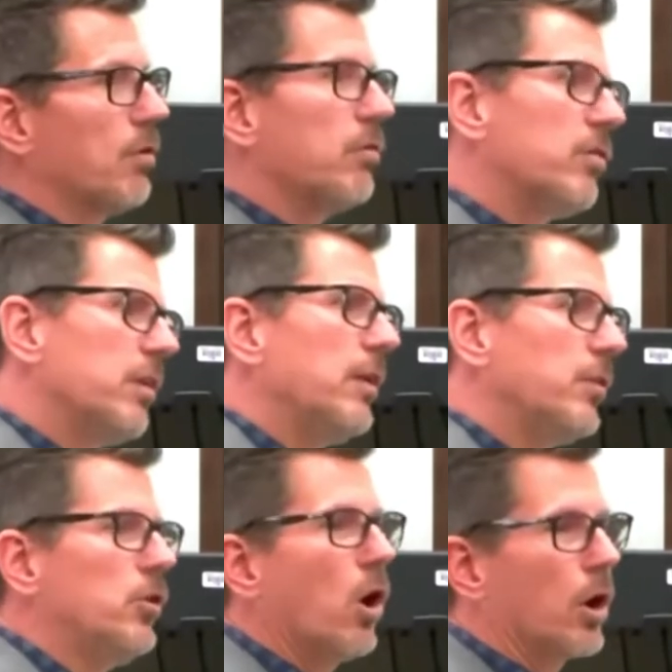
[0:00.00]
to see in the
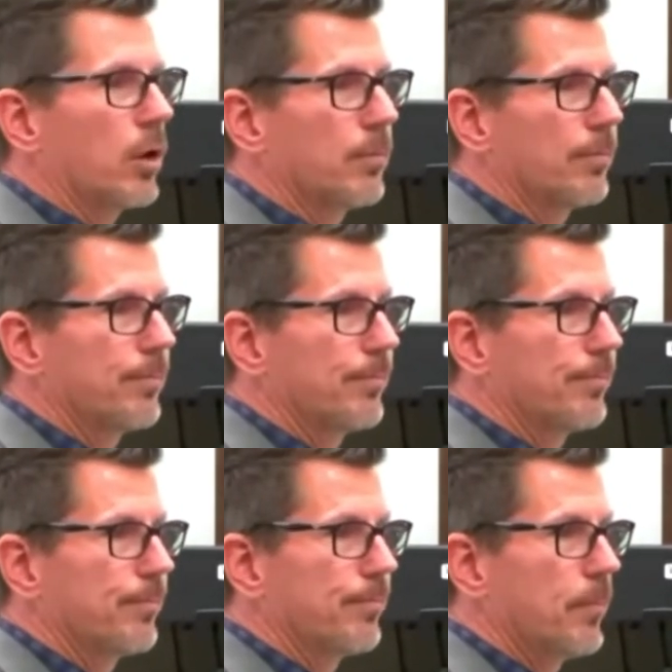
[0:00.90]
dark.
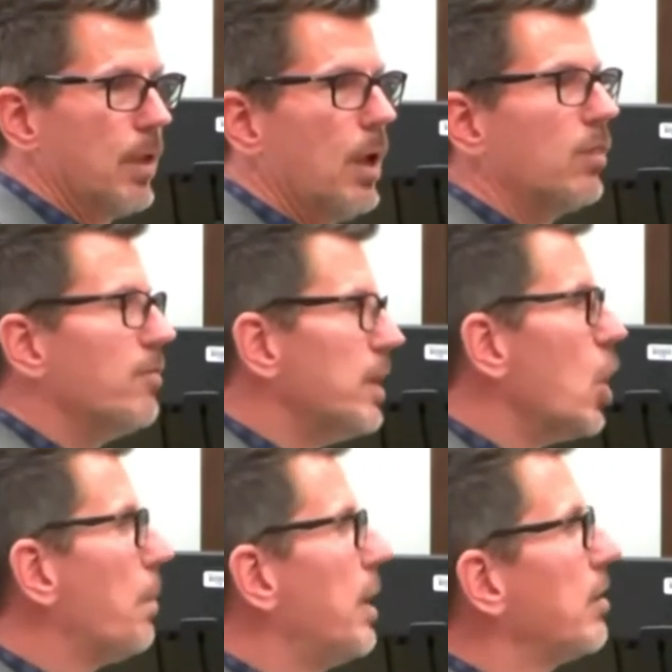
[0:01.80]
The video
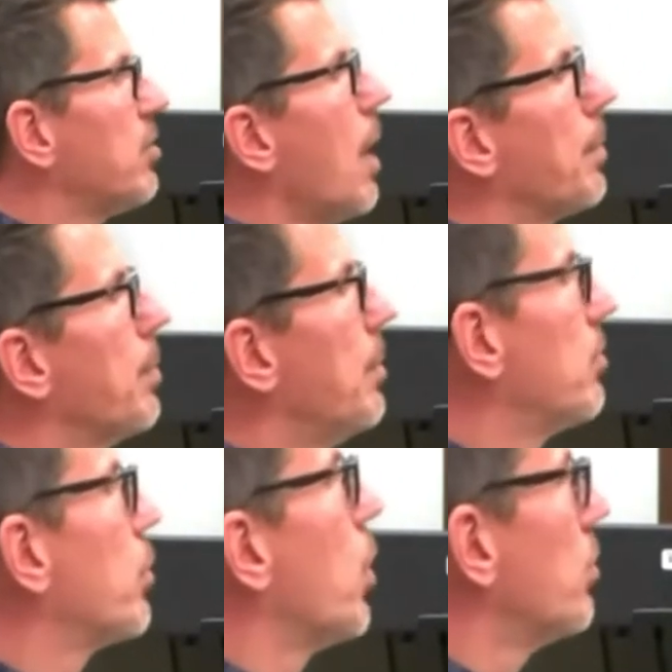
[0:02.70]
picks up
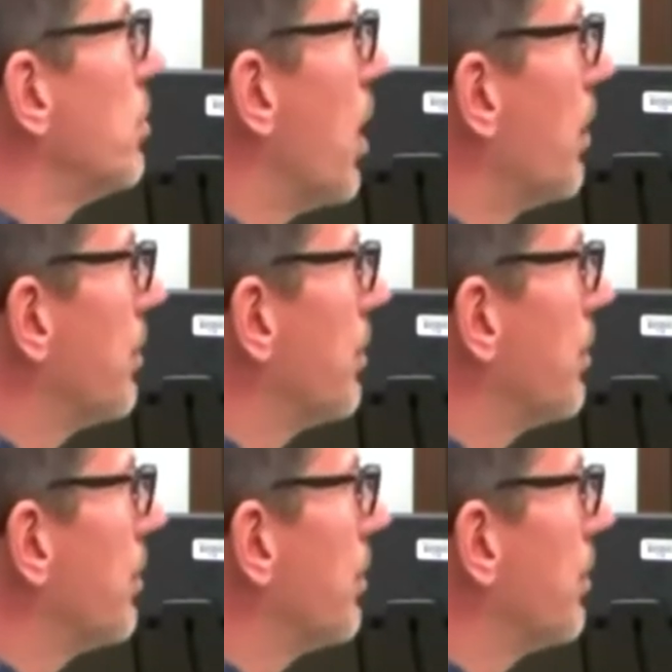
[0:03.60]
Mr. Rosenbaum.